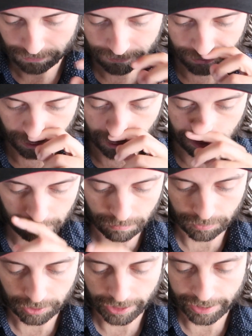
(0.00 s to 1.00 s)

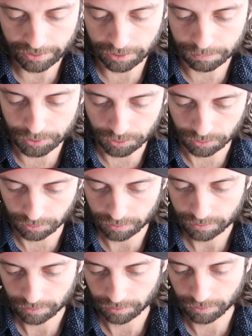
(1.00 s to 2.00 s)
from Lalabu
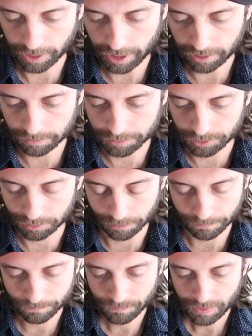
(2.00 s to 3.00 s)
or Lalabu.